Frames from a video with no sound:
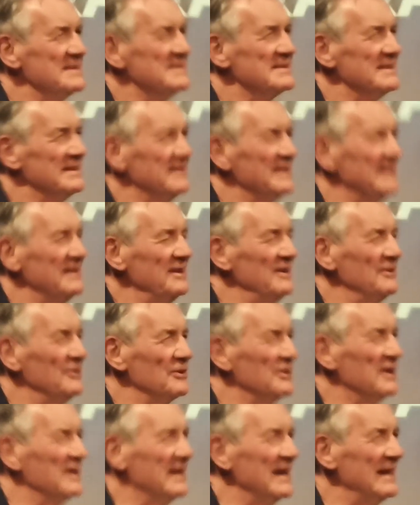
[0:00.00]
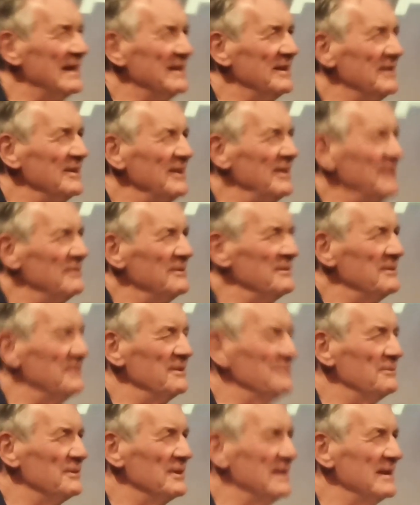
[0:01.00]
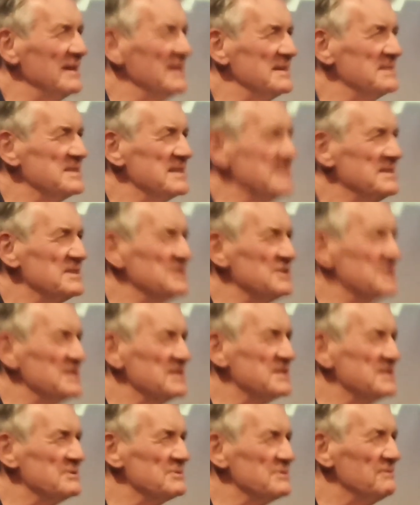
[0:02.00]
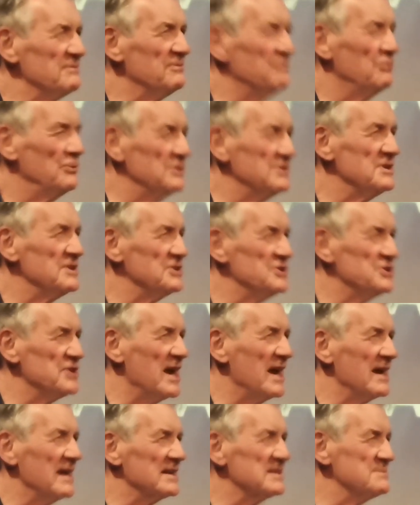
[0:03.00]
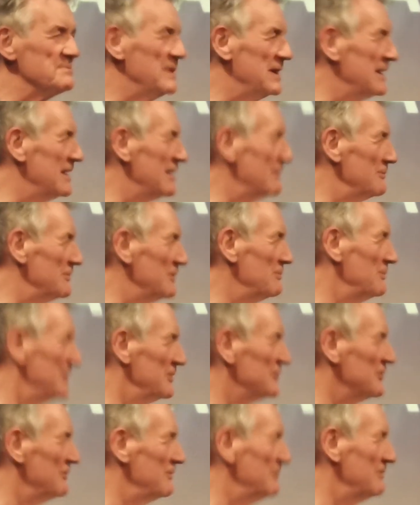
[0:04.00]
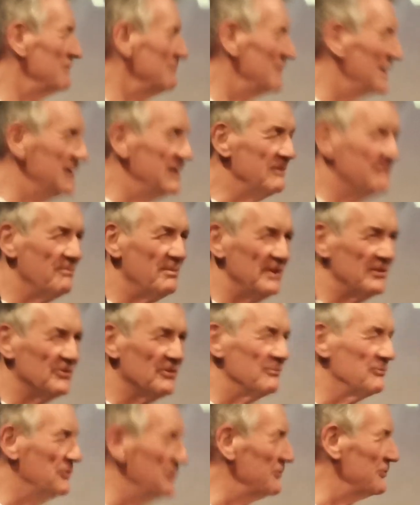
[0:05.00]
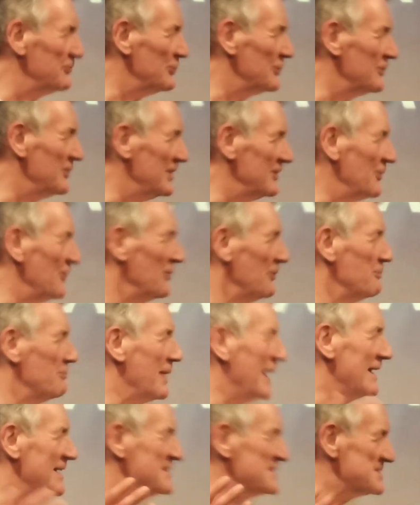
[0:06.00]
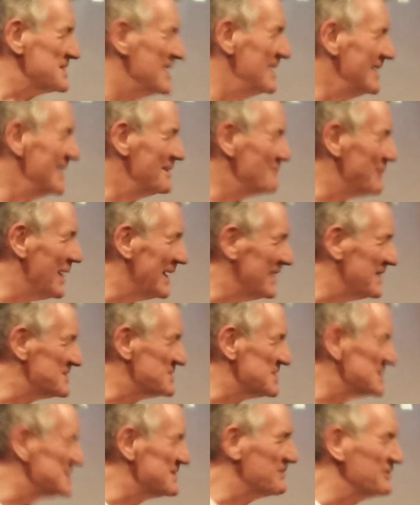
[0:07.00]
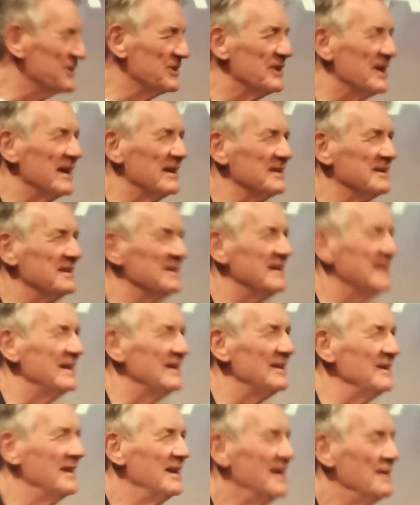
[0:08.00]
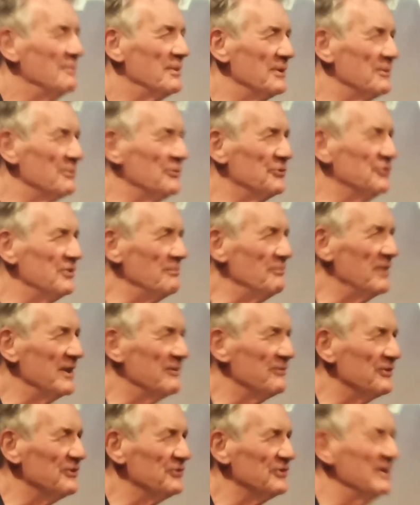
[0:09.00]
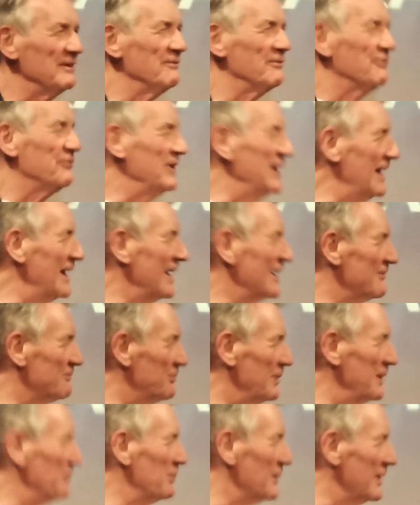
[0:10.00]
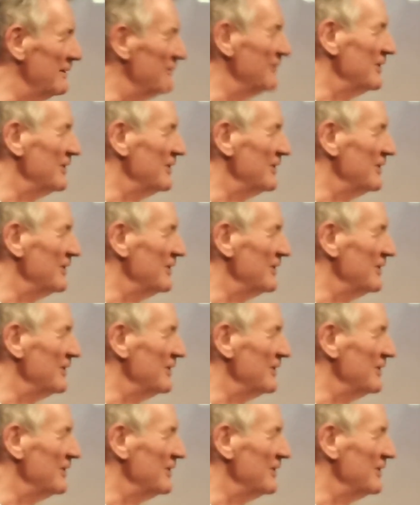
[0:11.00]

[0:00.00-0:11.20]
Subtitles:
And then you look again, and you realise these are just sort of wooden shacks made of bits of driftwood. They're not the palaces of the Grand Canal. But there was something of the same feeling of